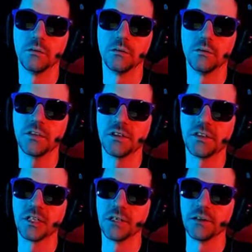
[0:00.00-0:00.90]
This is
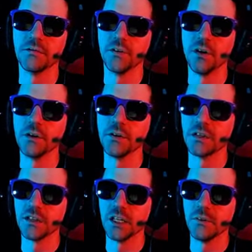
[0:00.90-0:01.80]
clearly fall, you can
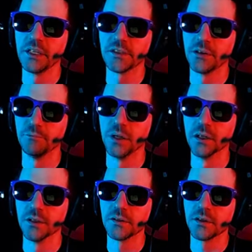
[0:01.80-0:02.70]
tell because there are
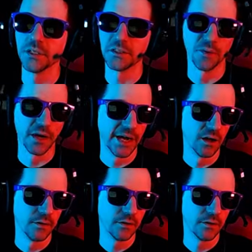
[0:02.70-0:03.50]
birds and it's brown.